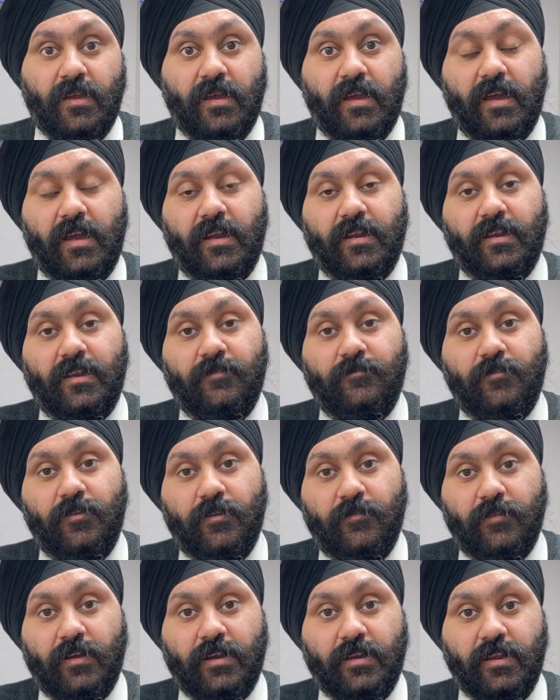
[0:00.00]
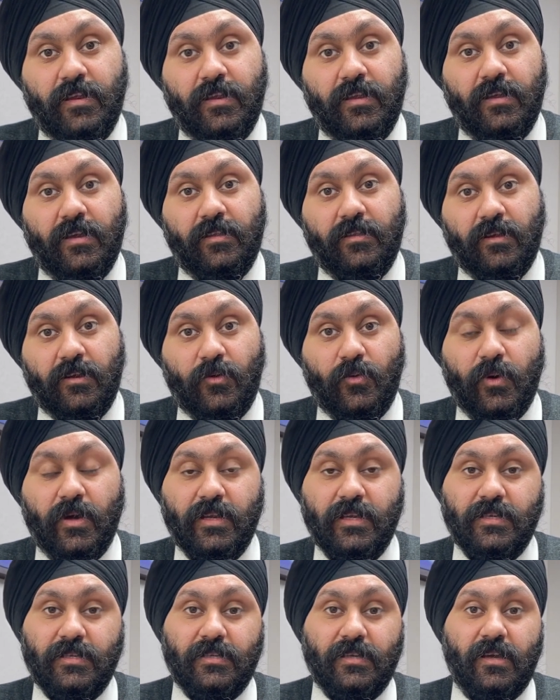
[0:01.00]
And if you have any other
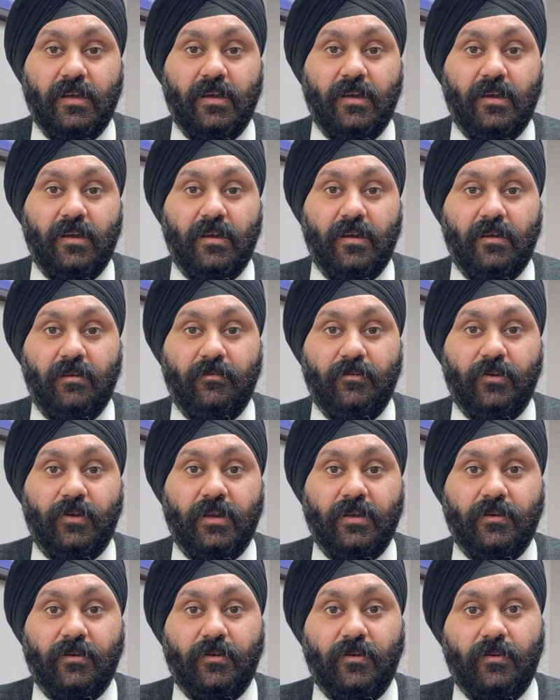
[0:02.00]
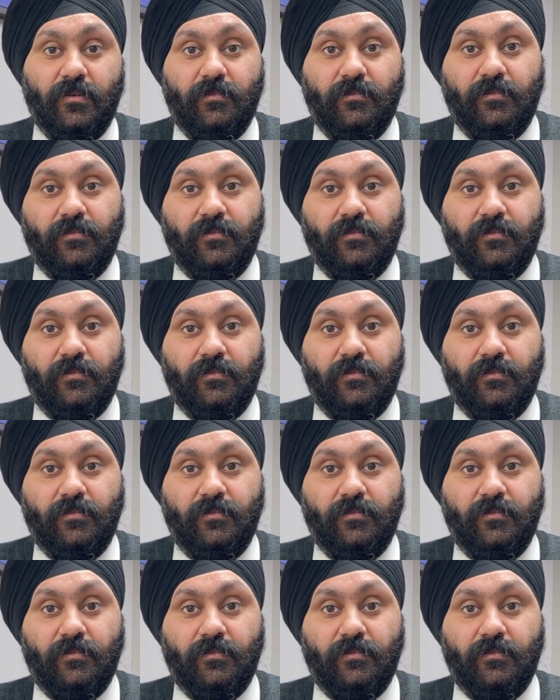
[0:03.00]
queries, you can